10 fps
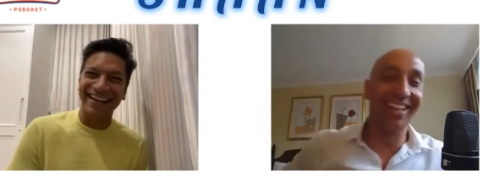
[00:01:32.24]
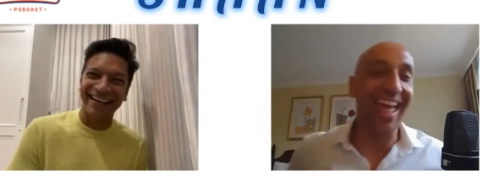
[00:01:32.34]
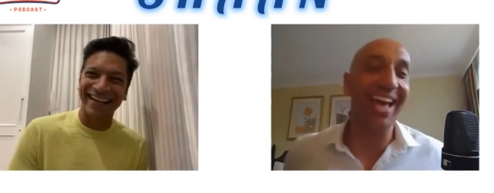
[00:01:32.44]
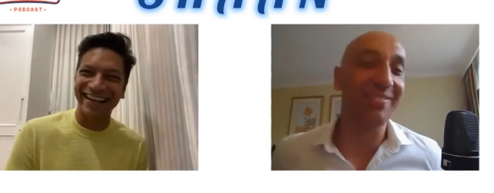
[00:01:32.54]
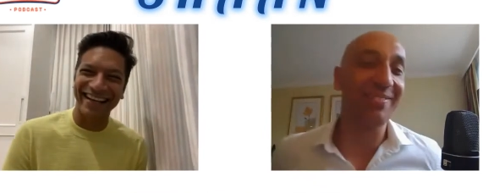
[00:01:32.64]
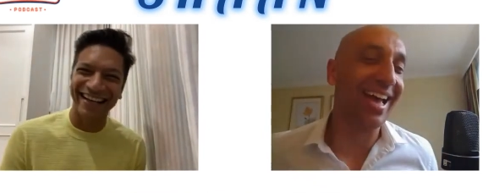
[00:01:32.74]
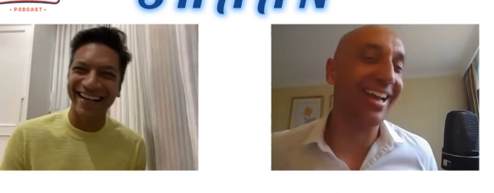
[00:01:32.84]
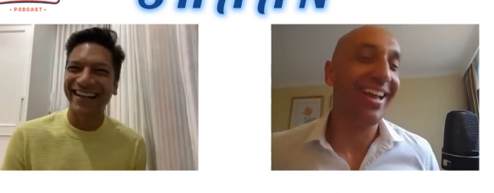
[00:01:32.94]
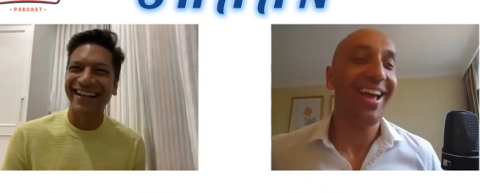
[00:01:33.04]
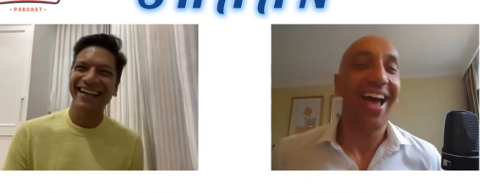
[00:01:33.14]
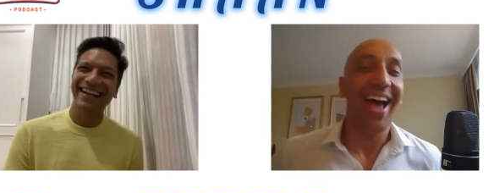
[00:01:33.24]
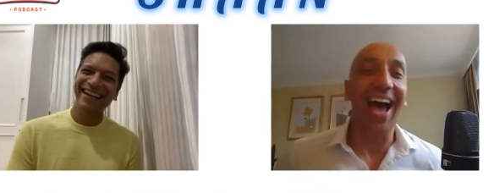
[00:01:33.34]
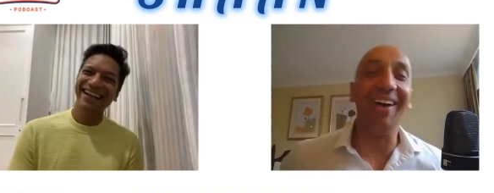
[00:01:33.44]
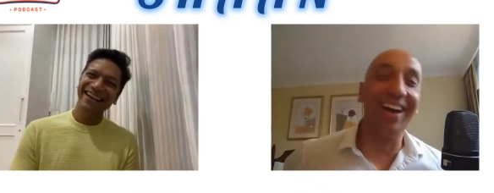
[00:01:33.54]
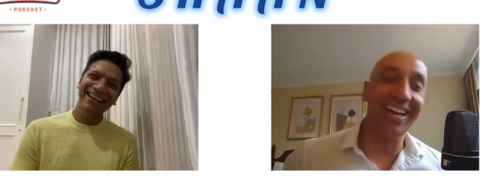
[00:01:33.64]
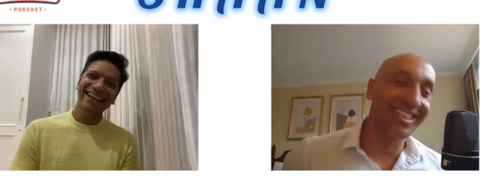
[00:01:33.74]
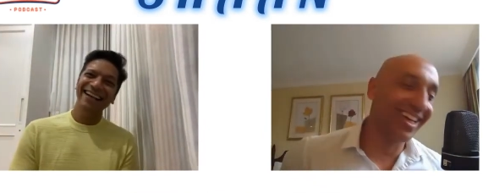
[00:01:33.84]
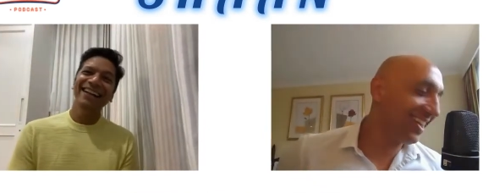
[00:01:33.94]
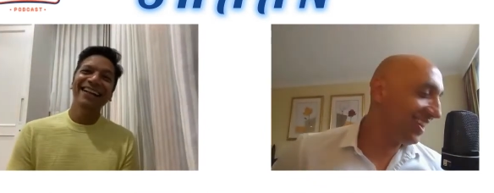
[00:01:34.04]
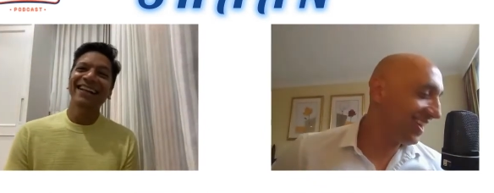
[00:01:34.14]
Speaker 1: Thanks, man. How are you,
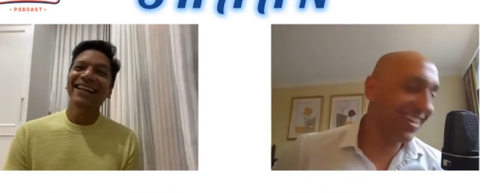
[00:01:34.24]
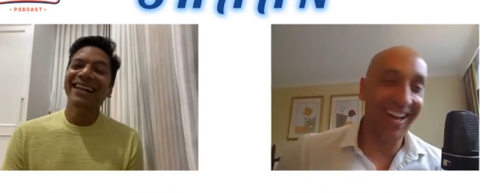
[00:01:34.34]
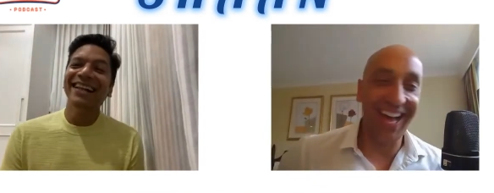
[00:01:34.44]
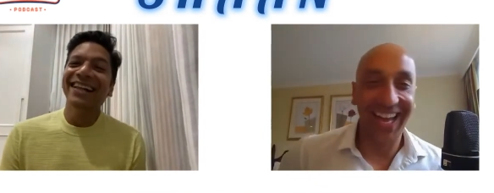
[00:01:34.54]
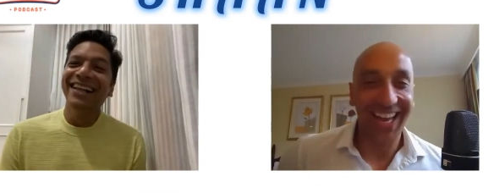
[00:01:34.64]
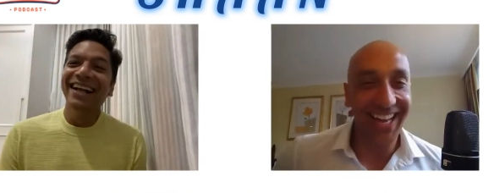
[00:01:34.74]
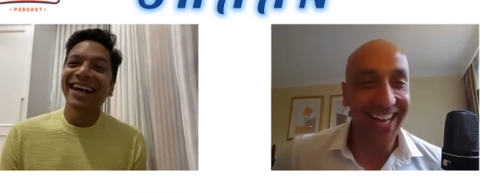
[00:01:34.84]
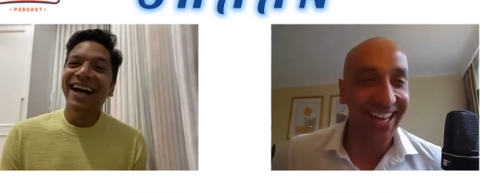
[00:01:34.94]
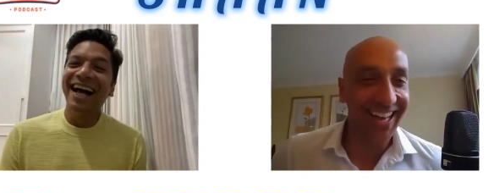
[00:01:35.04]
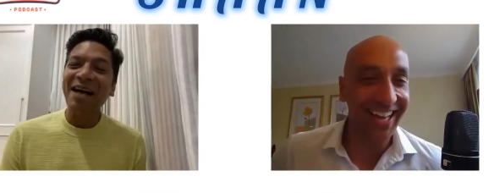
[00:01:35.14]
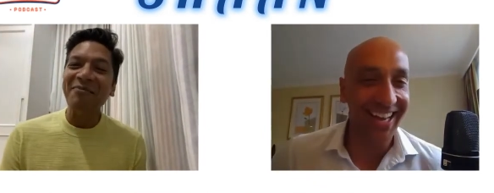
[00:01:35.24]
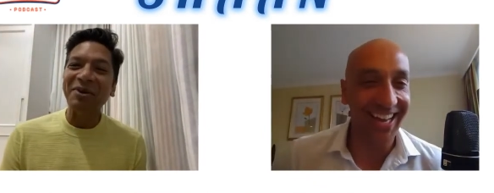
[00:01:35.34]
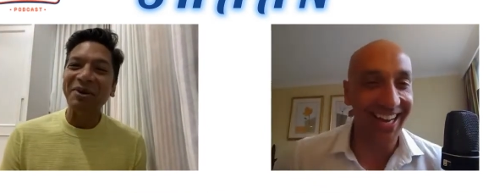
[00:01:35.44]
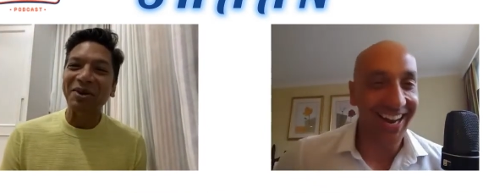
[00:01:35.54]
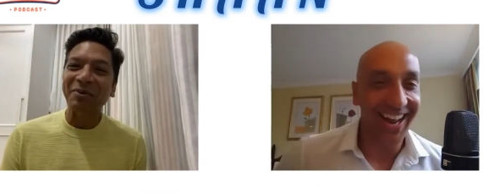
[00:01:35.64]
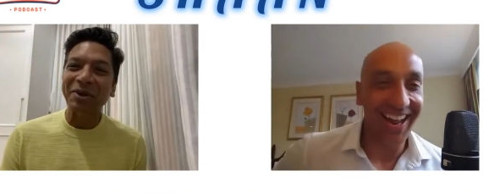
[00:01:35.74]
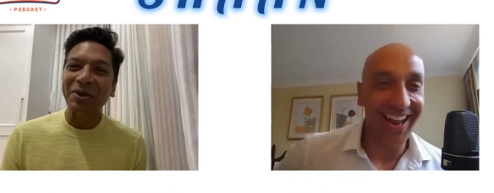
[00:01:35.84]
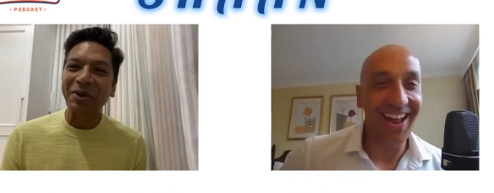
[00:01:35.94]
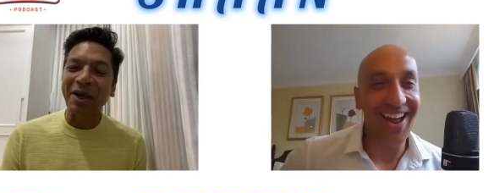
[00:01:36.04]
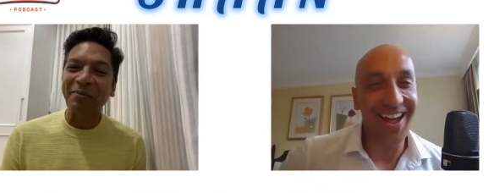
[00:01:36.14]
Shaan? You all right?
Speaker 2: I'm good, W.
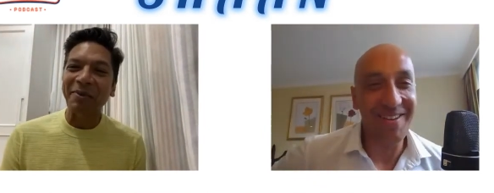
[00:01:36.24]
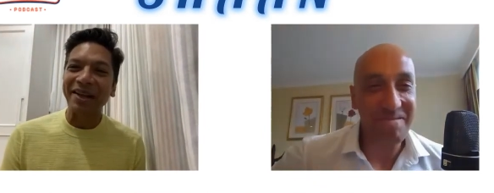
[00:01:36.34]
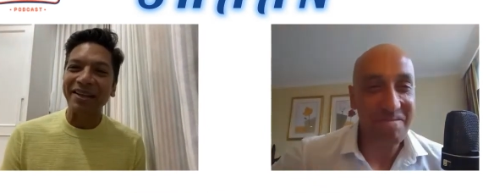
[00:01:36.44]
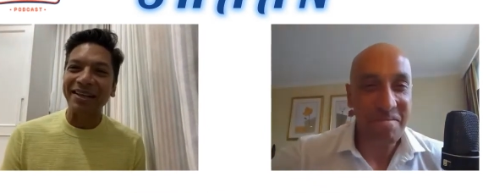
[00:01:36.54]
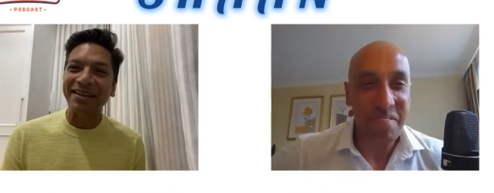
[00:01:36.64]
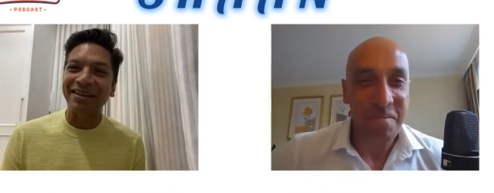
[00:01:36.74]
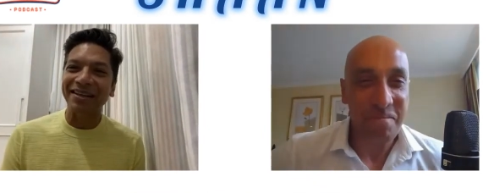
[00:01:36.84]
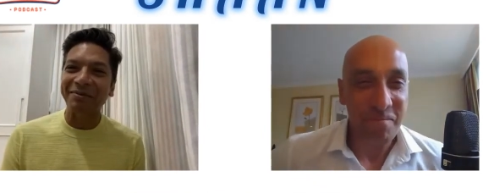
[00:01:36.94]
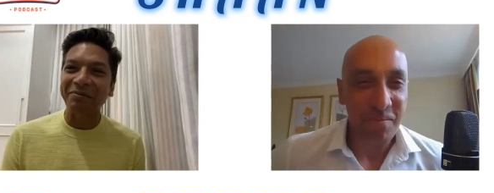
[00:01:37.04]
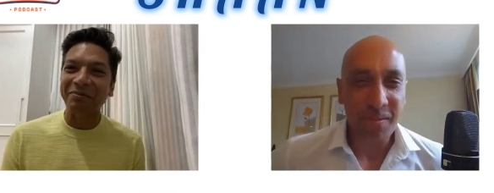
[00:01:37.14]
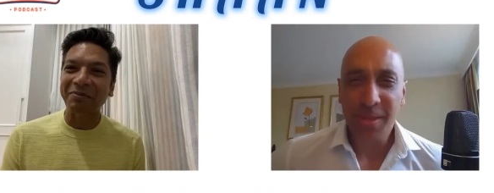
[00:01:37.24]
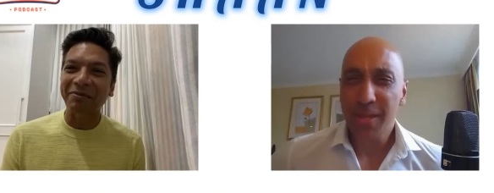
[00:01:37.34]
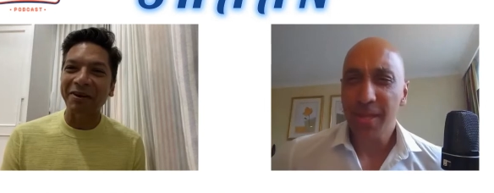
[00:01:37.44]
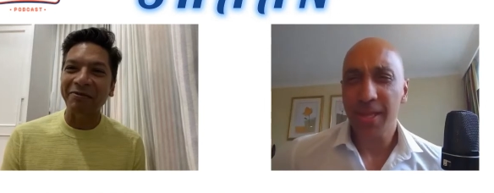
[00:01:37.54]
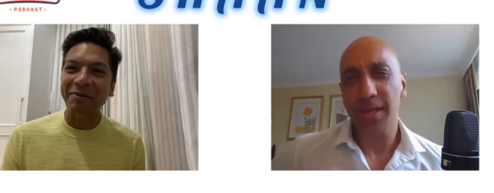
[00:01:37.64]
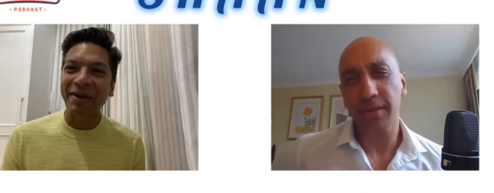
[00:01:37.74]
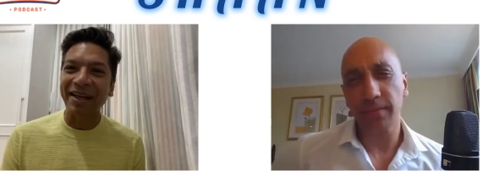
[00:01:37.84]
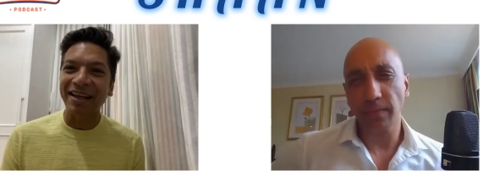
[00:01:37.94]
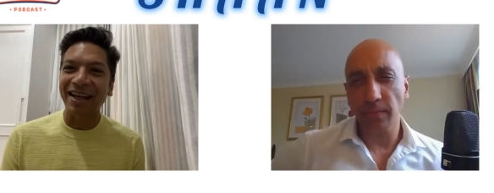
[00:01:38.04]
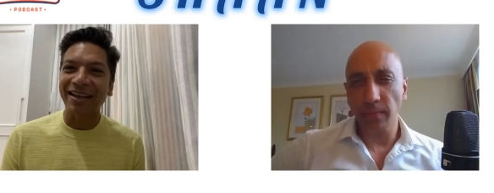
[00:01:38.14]
You're looking better than uh, when we
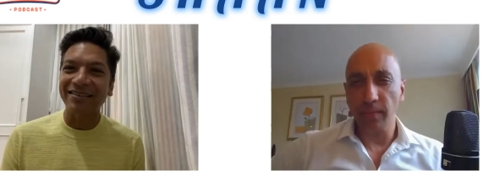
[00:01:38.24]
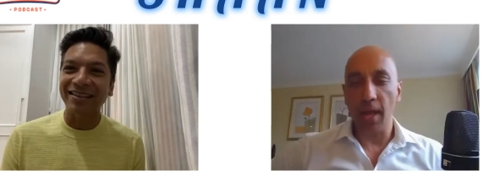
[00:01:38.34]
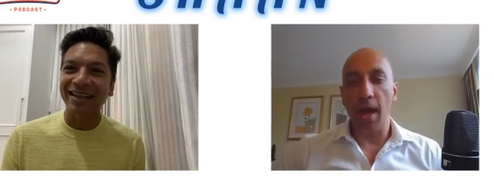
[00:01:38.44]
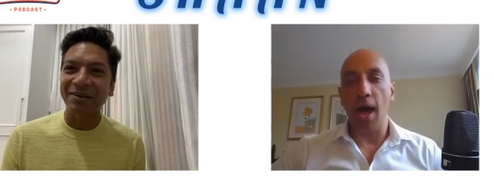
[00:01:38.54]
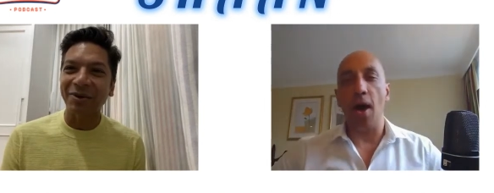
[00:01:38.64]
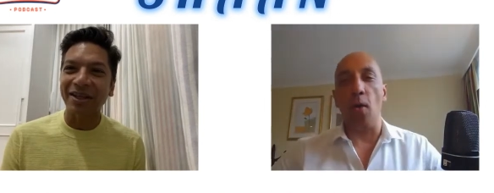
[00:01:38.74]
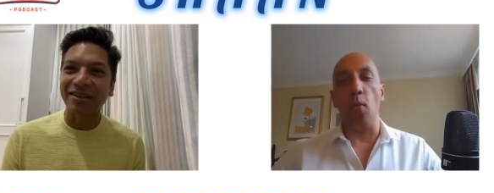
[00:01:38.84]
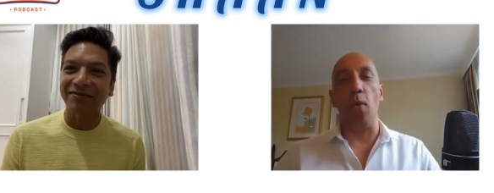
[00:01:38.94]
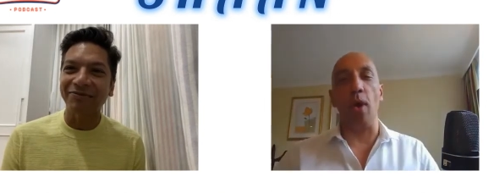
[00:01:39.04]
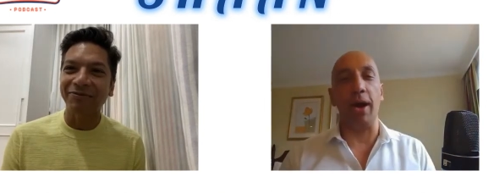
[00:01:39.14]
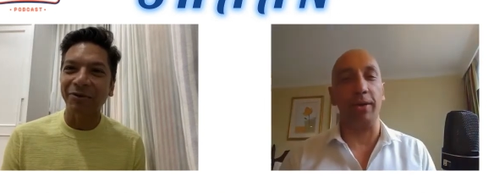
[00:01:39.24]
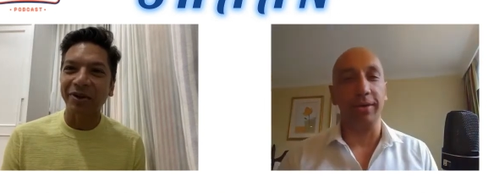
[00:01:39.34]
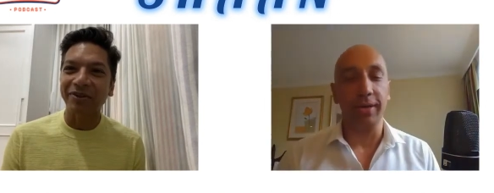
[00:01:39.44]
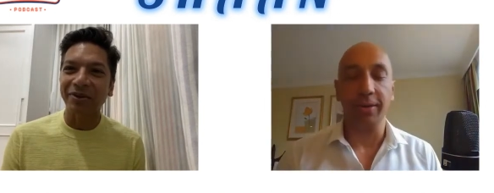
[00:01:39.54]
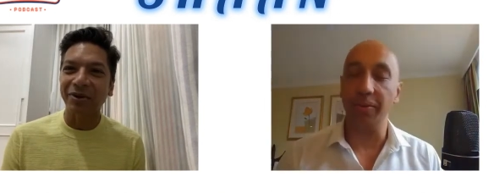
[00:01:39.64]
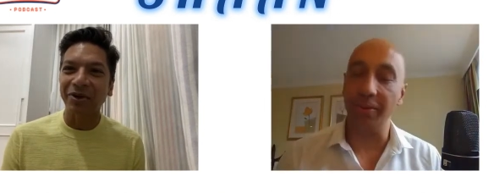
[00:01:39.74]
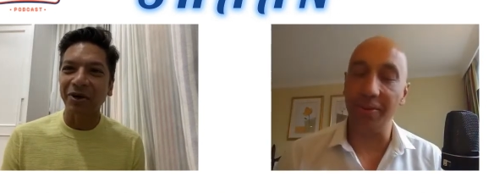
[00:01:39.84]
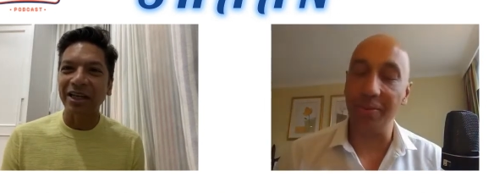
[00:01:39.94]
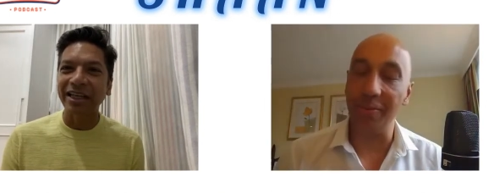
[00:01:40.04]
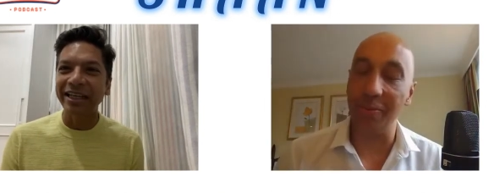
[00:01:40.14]
met last, like oh, what wow. four years ago.
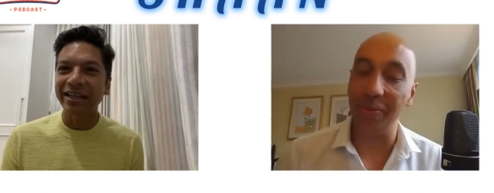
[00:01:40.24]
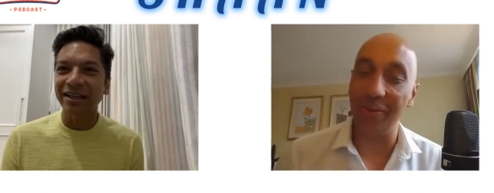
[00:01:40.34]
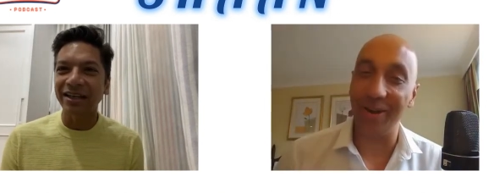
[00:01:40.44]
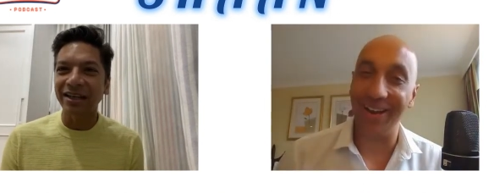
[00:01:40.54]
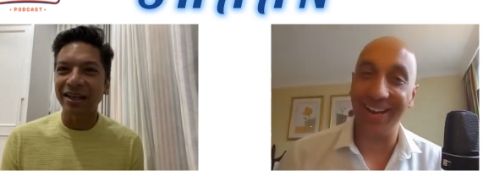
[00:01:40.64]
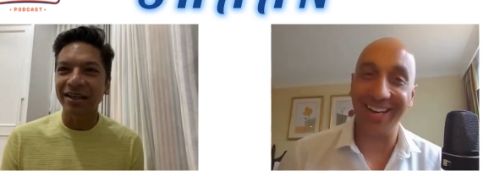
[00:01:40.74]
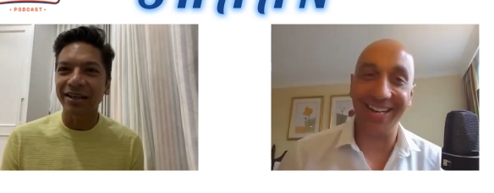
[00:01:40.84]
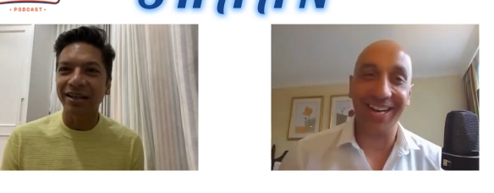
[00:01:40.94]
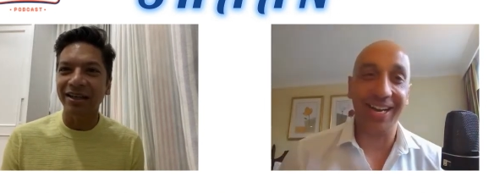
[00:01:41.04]
It got leaner and